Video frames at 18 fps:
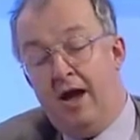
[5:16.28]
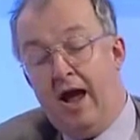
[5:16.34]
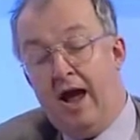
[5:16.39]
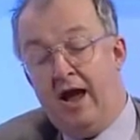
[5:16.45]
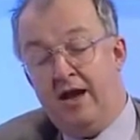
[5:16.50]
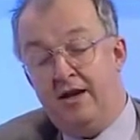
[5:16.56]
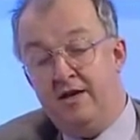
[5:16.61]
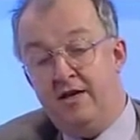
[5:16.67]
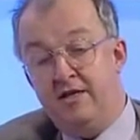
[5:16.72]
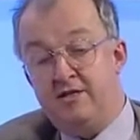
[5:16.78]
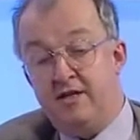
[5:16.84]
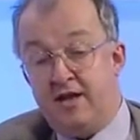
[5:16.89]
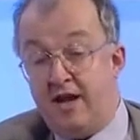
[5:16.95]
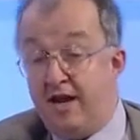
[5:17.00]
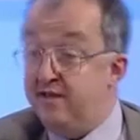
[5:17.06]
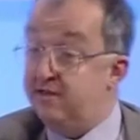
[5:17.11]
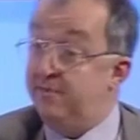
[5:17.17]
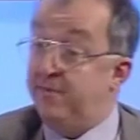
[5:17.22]
And it's a
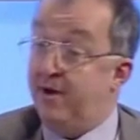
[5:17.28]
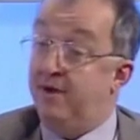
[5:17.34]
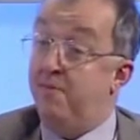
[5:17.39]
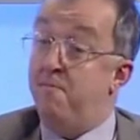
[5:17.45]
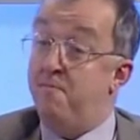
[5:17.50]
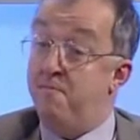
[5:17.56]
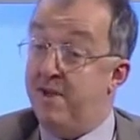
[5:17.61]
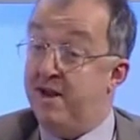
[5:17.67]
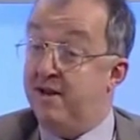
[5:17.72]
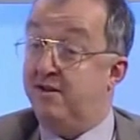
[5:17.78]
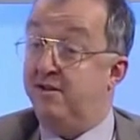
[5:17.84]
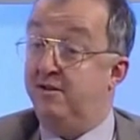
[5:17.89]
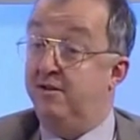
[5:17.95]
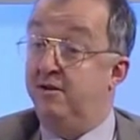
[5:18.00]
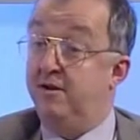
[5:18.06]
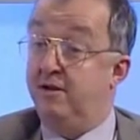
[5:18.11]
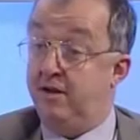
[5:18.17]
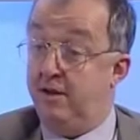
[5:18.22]
case about
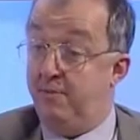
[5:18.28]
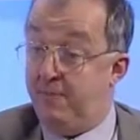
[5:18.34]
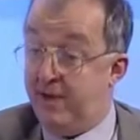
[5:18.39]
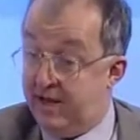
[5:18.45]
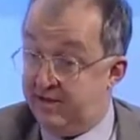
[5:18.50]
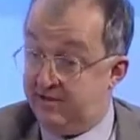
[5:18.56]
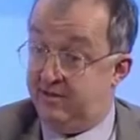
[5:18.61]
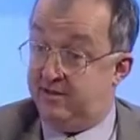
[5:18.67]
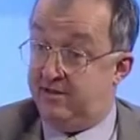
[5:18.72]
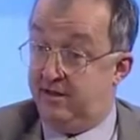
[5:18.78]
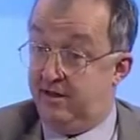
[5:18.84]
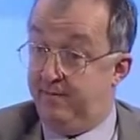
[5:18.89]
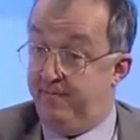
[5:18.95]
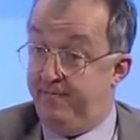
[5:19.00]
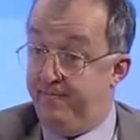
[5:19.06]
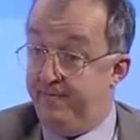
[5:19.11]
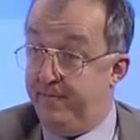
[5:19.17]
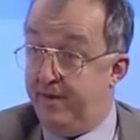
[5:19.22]
mental capacity.
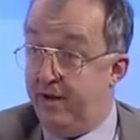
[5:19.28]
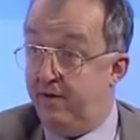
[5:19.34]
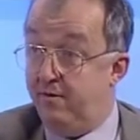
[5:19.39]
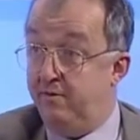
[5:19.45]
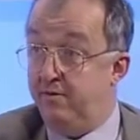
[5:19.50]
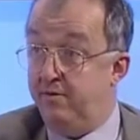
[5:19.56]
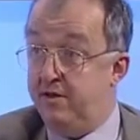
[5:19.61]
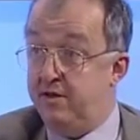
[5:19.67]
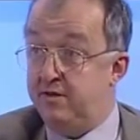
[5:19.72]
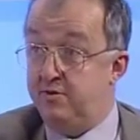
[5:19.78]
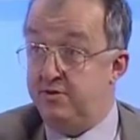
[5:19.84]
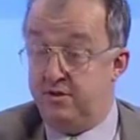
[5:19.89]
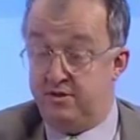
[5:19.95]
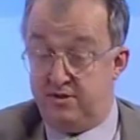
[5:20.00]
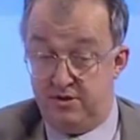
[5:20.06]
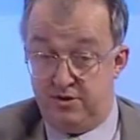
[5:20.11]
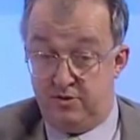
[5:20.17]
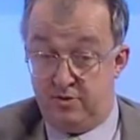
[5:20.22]
Now, this was a
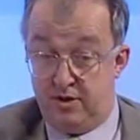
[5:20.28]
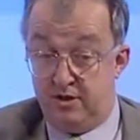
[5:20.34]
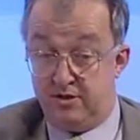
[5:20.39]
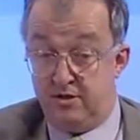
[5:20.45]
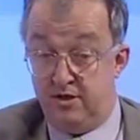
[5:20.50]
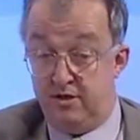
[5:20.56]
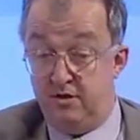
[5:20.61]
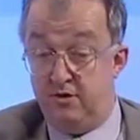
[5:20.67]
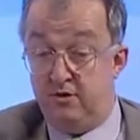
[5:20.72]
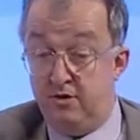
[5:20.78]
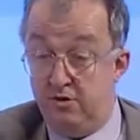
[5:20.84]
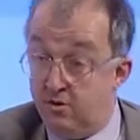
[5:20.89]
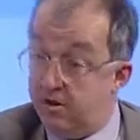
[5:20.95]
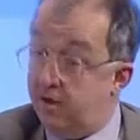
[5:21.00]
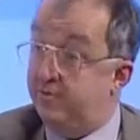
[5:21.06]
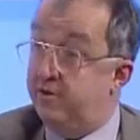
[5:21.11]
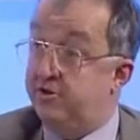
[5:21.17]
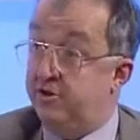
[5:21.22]
situation, and you can
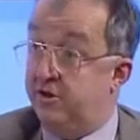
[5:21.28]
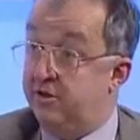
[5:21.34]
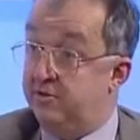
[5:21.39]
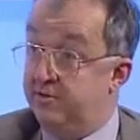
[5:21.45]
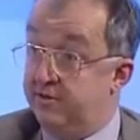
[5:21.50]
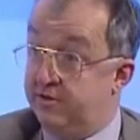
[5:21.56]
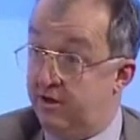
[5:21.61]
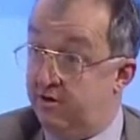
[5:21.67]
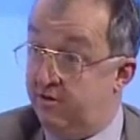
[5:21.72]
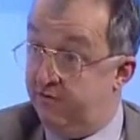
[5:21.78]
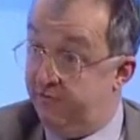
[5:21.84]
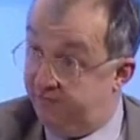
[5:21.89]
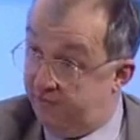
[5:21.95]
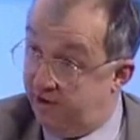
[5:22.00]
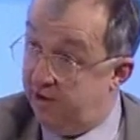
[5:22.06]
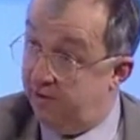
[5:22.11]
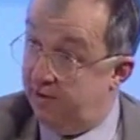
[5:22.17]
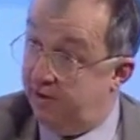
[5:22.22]
look up the judgment so you can
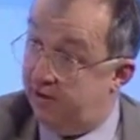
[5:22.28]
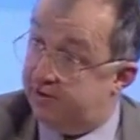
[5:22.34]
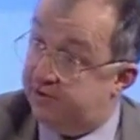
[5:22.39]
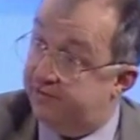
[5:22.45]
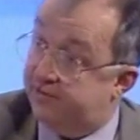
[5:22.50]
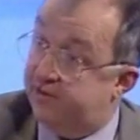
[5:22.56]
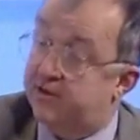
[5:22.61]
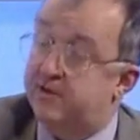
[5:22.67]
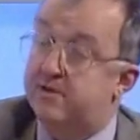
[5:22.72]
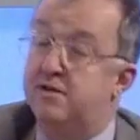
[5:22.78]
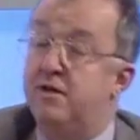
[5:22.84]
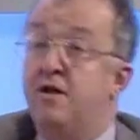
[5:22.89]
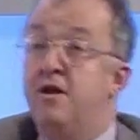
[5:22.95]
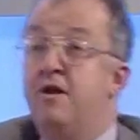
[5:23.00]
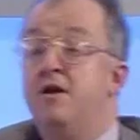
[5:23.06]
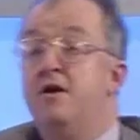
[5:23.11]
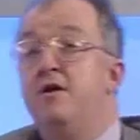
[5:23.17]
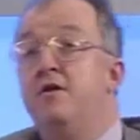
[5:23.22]
follow a lot of this.
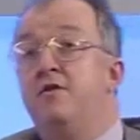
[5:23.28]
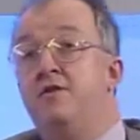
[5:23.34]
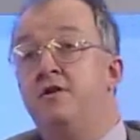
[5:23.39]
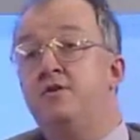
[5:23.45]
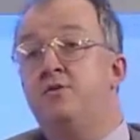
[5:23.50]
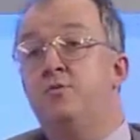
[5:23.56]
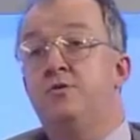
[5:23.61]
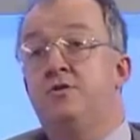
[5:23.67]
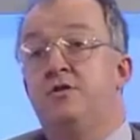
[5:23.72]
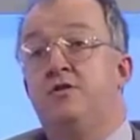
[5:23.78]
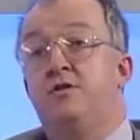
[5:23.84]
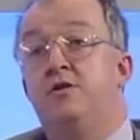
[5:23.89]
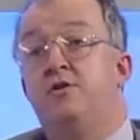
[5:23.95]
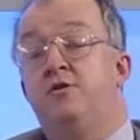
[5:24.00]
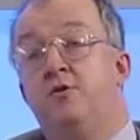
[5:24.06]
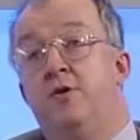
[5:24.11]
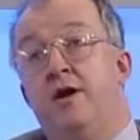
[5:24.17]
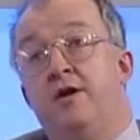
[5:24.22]
This was a
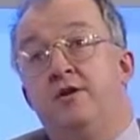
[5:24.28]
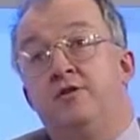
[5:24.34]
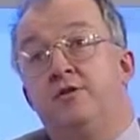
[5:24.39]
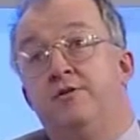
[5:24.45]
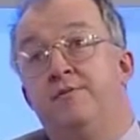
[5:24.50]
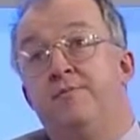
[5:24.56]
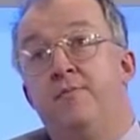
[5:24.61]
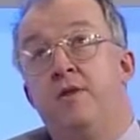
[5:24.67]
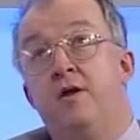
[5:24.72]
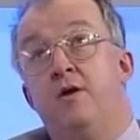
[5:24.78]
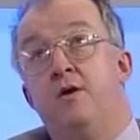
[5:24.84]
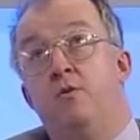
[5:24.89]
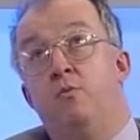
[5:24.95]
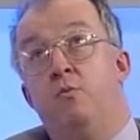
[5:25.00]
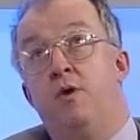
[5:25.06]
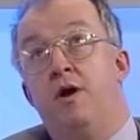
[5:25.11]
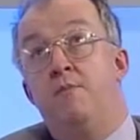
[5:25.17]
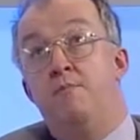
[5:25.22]
situation
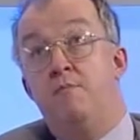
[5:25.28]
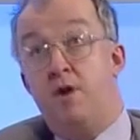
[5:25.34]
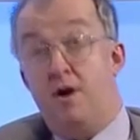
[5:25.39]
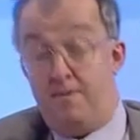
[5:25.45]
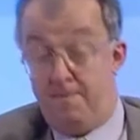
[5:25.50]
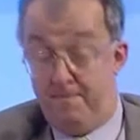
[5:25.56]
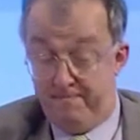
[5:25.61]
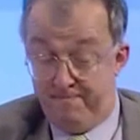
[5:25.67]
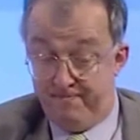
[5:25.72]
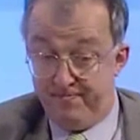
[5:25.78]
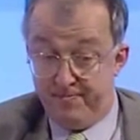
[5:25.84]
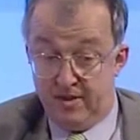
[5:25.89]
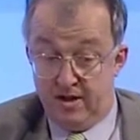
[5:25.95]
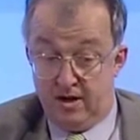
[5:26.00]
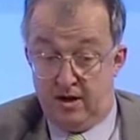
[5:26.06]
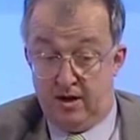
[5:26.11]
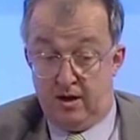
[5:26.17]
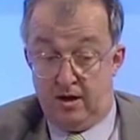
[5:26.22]
where Mom
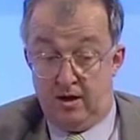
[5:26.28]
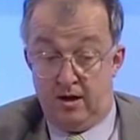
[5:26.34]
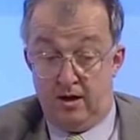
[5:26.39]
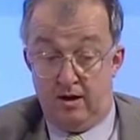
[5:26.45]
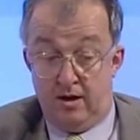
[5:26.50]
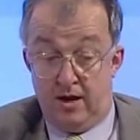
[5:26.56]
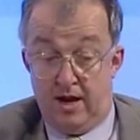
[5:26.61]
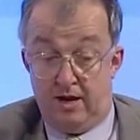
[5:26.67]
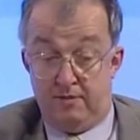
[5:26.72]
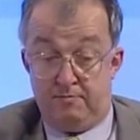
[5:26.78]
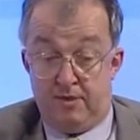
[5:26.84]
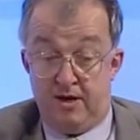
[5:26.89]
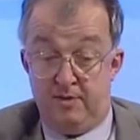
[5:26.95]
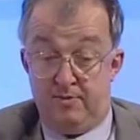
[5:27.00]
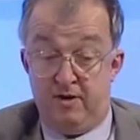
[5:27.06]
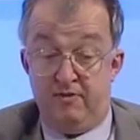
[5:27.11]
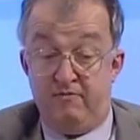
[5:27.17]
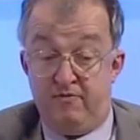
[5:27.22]
had
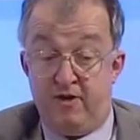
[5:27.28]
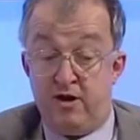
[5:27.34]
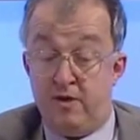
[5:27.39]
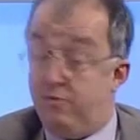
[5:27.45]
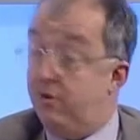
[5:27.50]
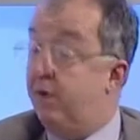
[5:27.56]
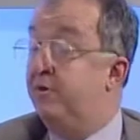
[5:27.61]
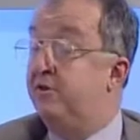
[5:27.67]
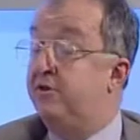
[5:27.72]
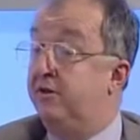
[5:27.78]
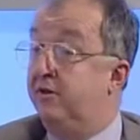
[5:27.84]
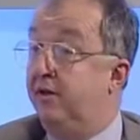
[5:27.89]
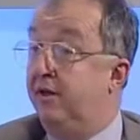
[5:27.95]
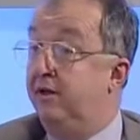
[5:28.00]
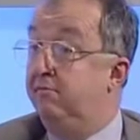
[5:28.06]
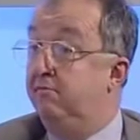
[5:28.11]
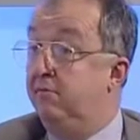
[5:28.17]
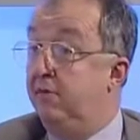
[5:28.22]
baby very
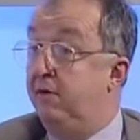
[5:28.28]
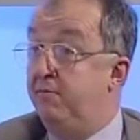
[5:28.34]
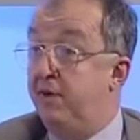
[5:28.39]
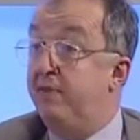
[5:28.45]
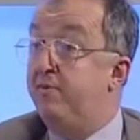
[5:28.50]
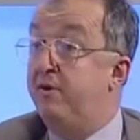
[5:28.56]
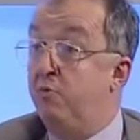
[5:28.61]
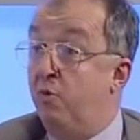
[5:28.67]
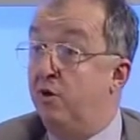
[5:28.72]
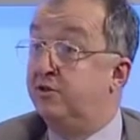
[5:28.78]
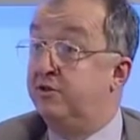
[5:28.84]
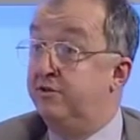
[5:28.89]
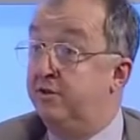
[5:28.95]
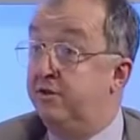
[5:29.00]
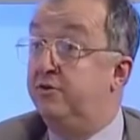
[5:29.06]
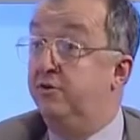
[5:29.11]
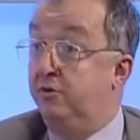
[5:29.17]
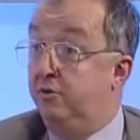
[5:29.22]
prematurely, and baby
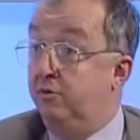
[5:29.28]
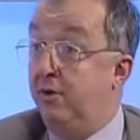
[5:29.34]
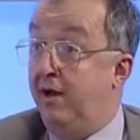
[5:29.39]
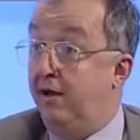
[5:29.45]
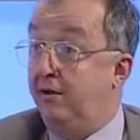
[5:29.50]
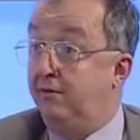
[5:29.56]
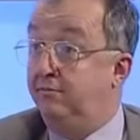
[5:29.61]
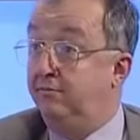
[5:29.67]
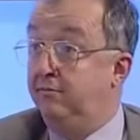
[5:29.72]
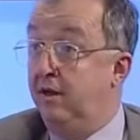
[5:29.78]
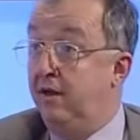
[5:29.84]
wasn't at all well.